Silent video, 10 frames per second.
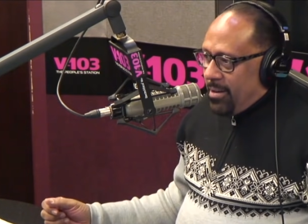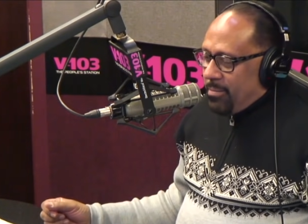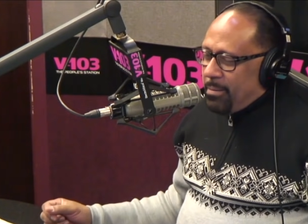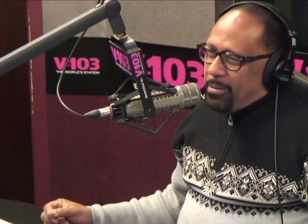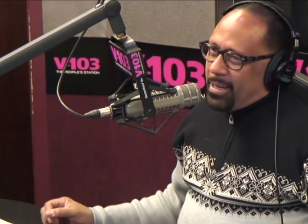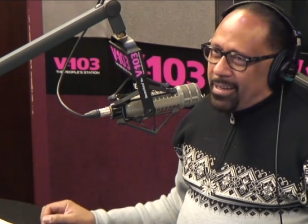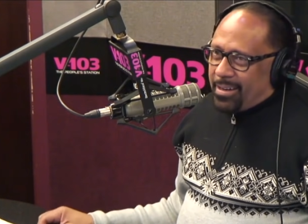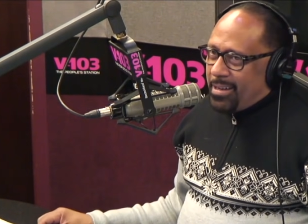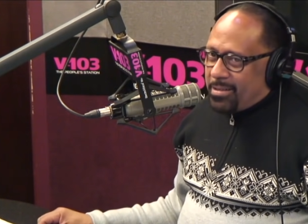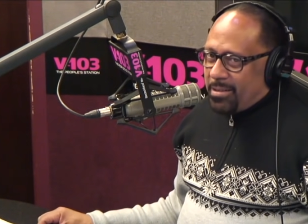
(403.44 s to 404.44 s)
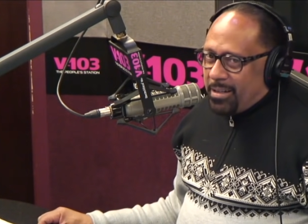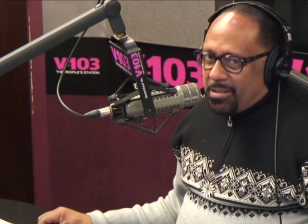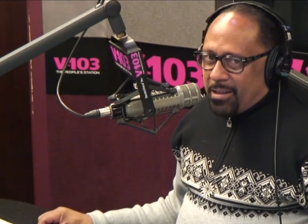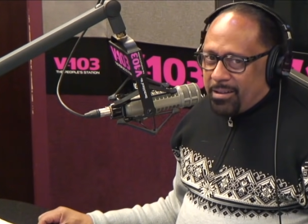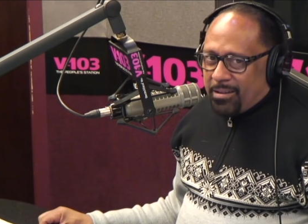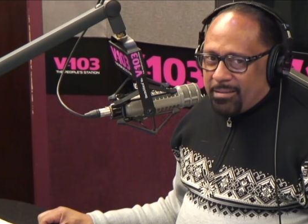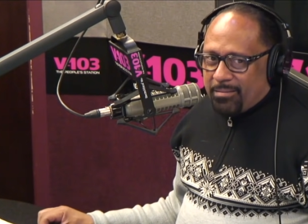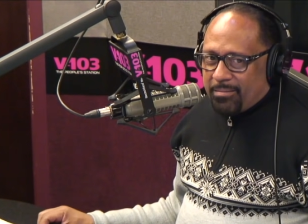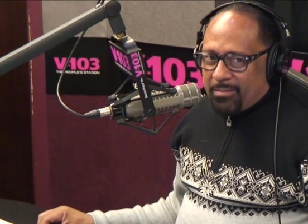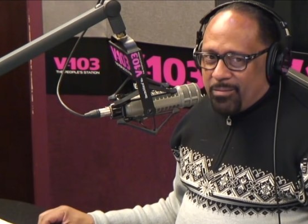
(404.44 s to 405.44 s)
people are kissing each other.
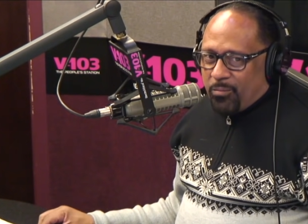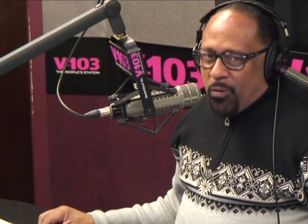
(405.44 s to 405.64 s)
Oh,